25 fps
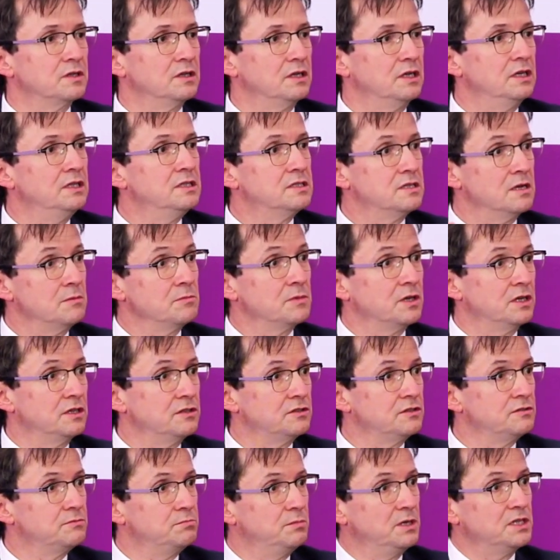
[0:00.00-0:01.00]
In some
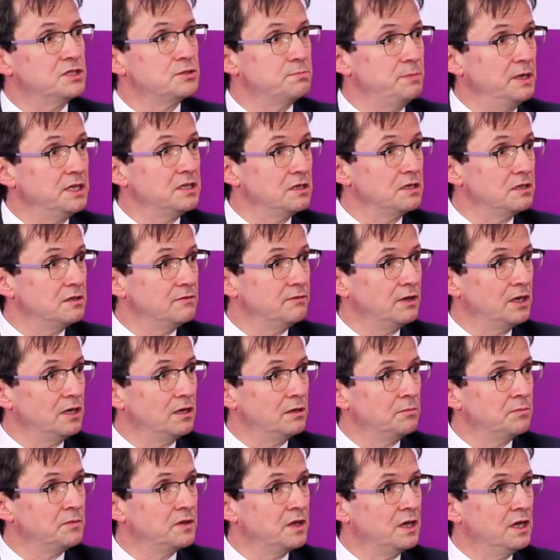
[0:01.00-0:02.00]
countries, much better
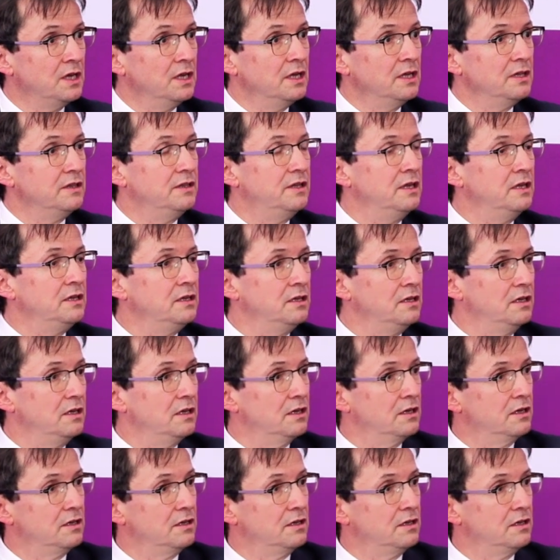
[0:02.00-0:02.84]
developed than